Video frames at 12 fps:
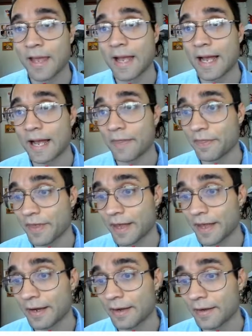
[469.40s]
and
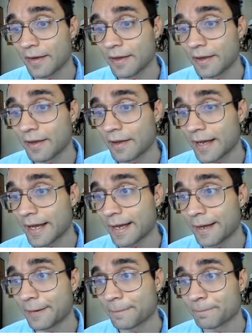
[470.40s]
then
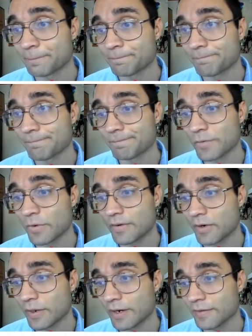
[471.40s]
um, we'll have a
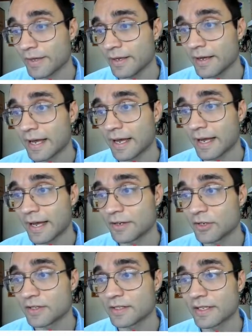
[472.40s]
quick look there, and you
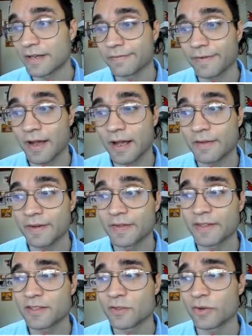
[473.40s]
can see year five, and this
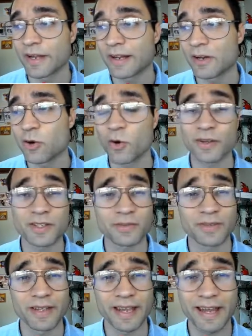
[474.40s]
is all in accordance with
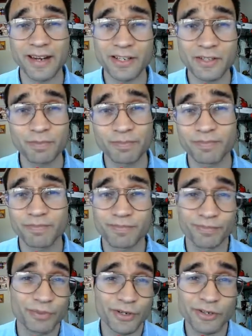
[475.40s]
the English
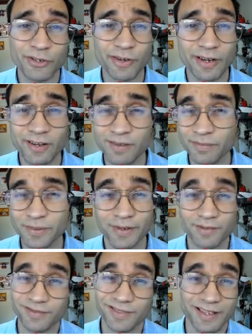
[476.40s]
British curriculum, but
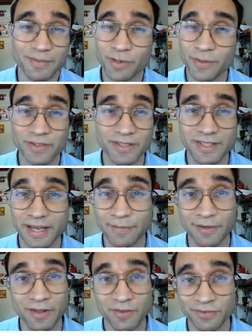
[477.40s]
it's pretty much the same
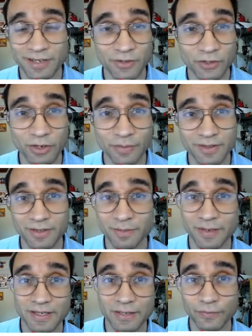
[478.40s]
around around Europe. There's no big
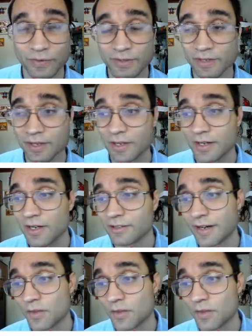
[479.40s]
difference around the